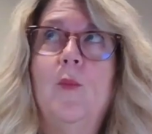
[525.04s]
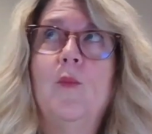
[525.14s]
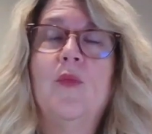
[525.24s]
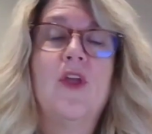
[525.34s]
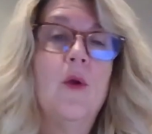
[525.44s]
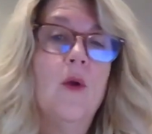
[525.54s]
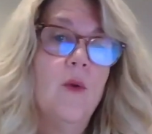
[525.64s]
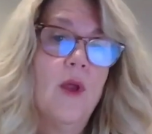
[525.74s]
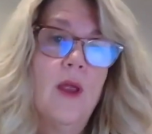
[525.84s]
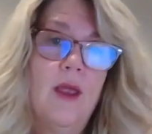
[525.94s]

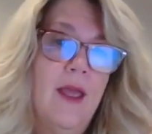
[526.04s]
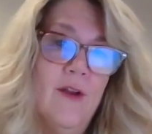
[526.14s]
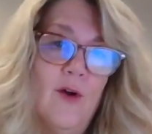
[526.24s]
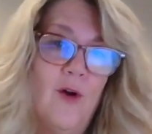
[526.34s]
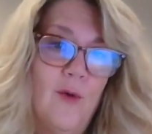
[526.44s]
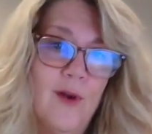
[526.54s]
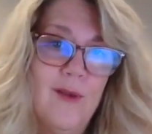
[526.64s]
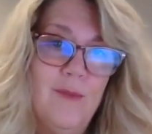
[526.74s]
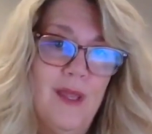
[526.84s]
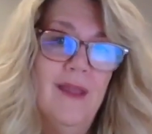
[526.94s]
There had already
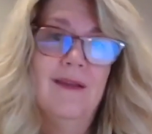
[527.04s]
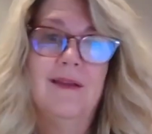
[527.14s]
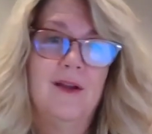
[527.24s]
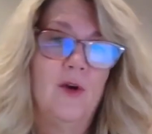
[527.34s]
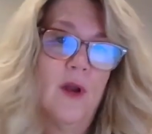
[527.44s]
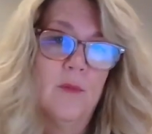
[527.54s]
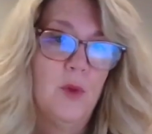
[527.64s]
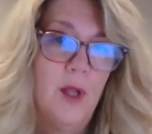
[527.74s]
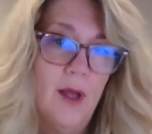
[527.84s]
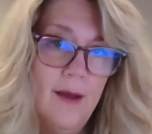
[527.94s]
been an
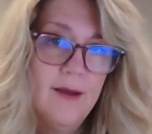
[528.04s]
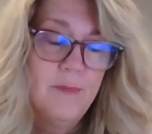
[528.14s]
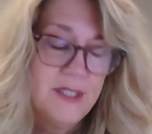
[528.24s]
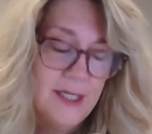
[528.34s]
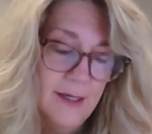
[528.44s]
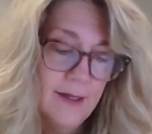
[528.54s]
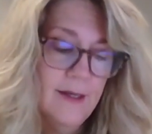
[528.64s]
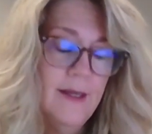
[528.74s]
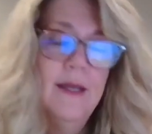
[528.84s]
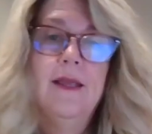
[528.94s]
incredible uptick
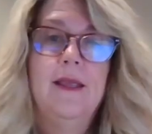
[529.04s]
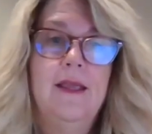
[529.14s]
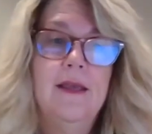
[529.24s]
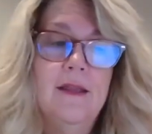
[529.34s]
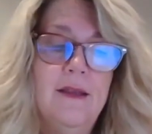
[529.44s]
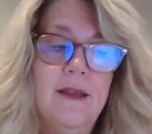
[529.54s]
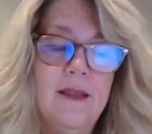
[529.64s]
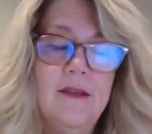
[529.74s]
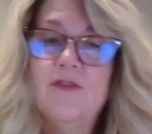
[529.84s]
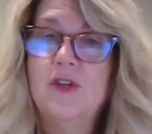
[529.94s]
in
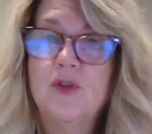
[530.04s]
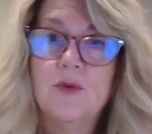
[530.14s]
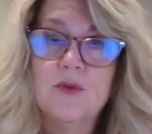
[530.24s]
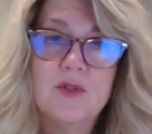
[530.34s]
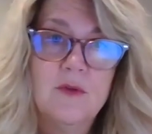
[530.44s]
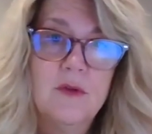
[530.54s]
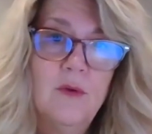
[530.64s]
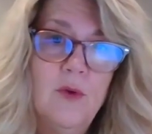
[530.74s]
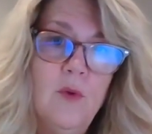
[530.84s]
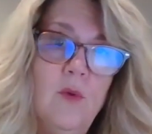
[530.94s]
individuals
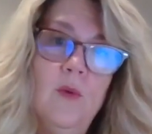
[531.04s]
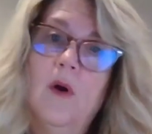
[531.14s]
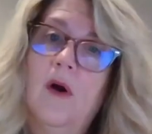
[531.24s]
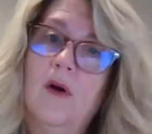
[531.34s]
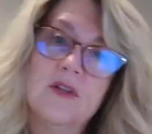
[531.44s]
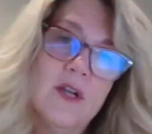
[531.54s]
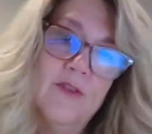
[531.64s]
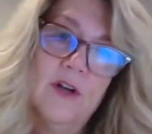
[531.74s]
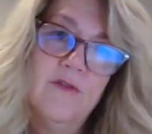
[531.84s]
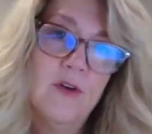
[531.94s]
who are
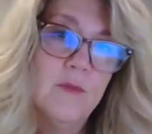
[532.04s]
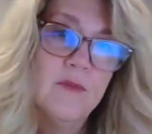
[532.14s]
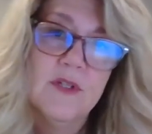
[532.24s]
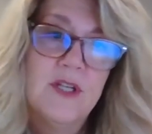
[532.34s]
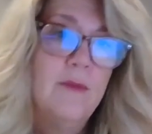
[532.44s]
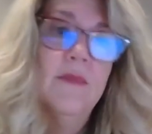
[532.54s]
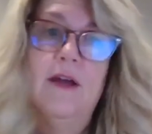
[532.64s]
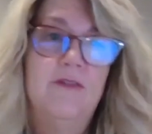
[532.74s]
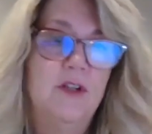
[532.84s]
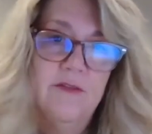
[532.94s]
suffering from some
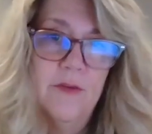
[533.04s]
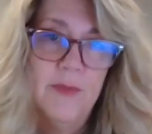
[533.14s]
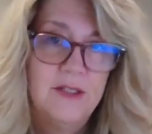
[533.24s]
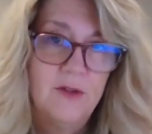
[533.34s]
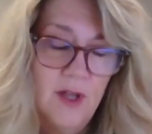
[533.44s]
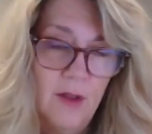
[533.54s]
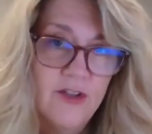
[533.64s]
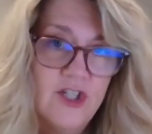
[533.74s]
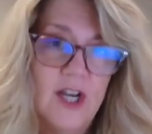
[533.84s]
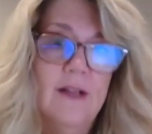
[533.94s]
level of a mental
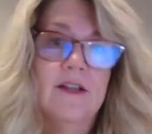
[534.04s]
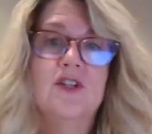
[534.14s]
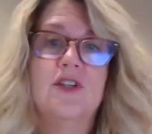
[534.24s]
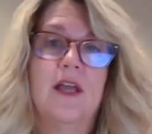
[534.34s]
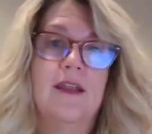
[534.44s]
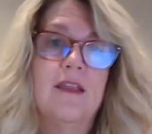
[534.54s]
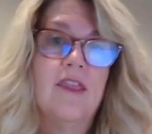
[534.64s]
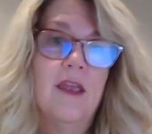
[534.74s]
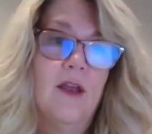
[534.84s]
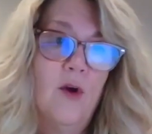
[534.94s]
health challenge. And I
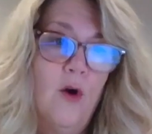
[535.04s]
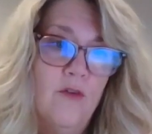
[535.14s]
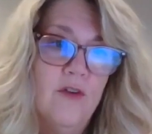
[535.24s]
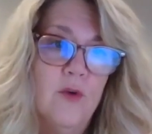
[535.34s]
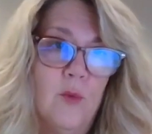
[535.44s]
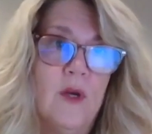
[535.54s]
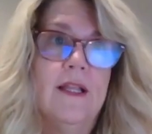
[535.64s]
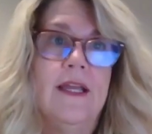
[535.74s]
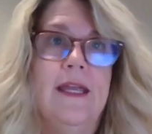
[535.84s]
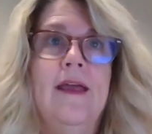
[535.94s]
think COVID
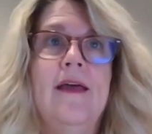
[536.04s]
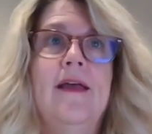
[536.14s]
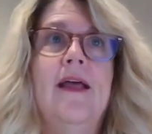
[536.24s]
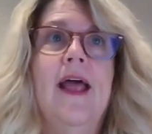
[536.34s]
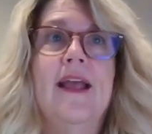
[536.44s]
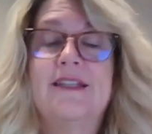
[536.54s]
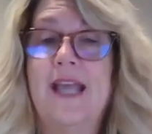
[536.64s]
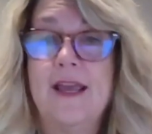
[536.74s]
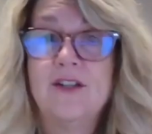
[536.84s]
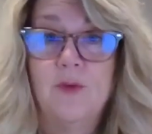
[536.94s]
really
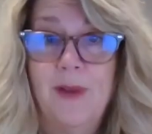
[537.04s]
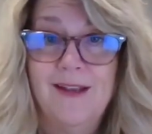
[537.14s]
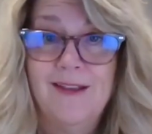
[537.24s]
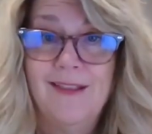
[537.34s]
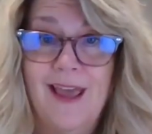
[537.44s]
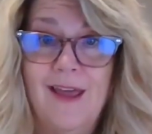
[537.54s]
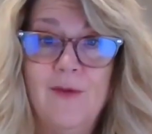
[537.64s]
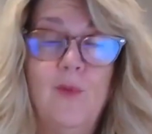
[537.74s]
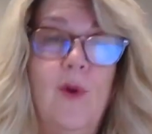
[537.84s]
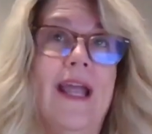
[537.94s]
exacerbated that,
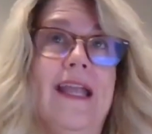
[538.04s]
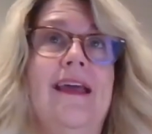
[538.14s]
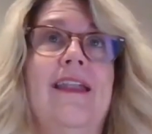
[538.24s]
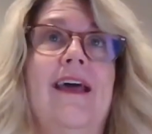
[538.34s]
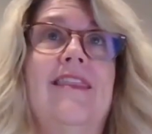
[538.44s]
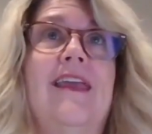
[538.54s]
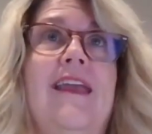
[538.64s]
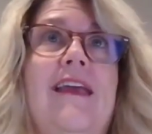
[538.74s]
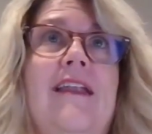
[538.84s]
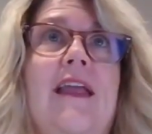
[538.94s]
right? And I think
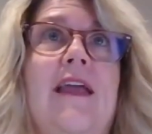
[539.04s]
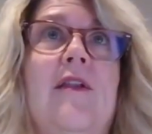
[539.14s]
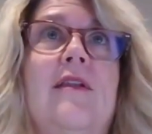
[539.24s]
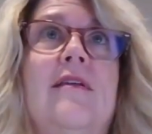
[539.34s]
it